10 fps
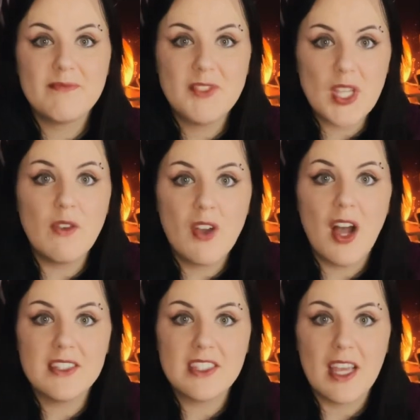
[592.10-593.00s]

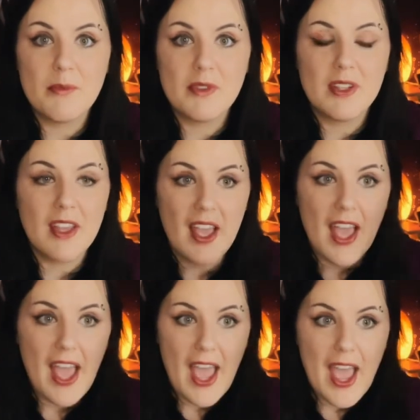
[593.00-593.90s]
self-concept
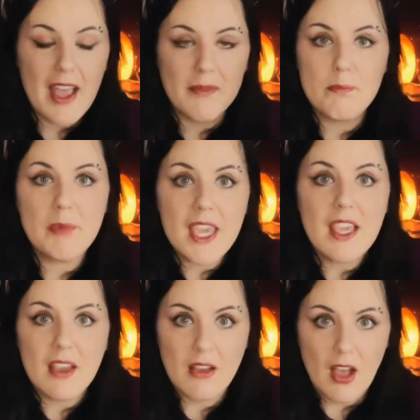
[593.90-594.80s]
at
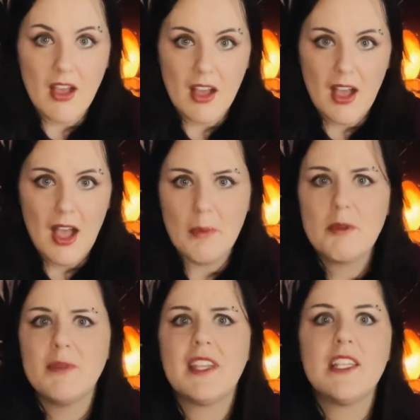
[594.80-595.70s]
peak
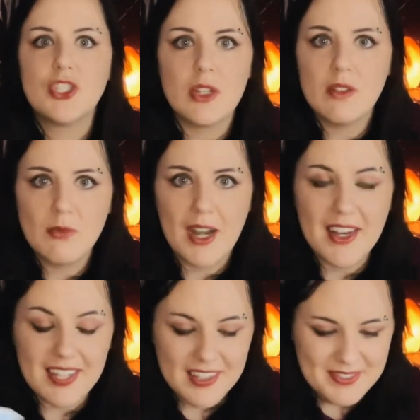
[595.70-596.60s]
optimization,
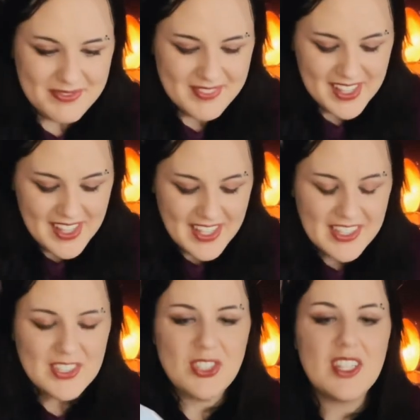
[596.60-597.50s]
right?
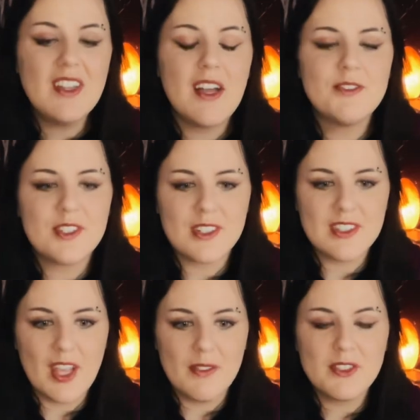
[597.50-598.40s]
She loves
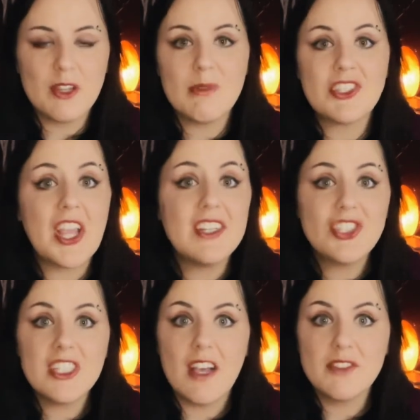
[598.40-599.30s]
herself so much and
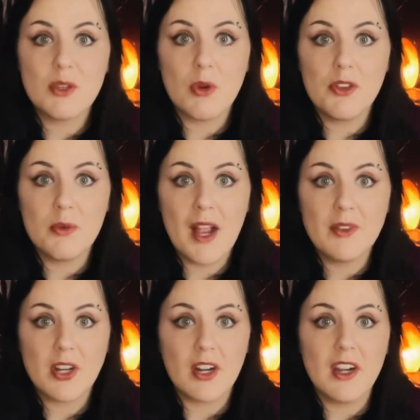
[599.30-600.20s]
she loves the world
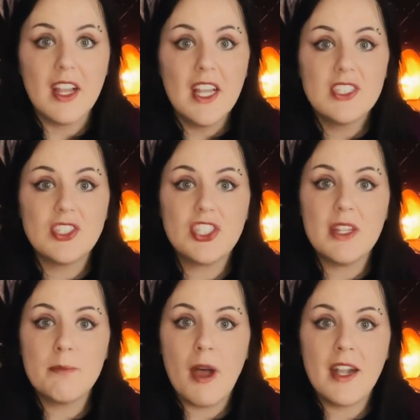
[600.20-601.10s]
around her. She
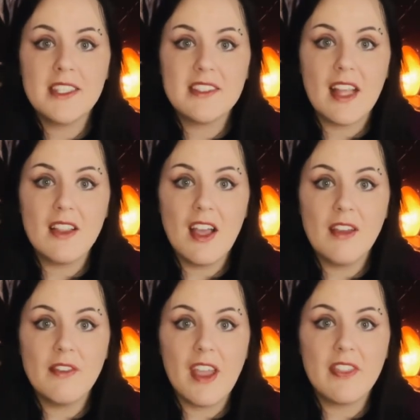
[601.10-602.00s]
embodies that
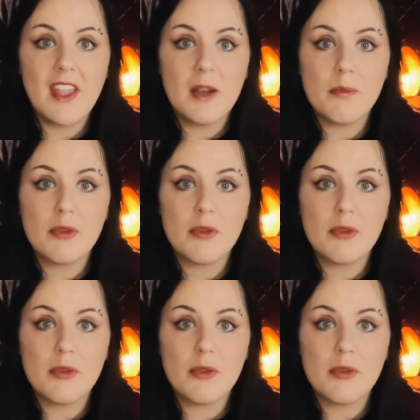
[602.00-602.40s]
love and then it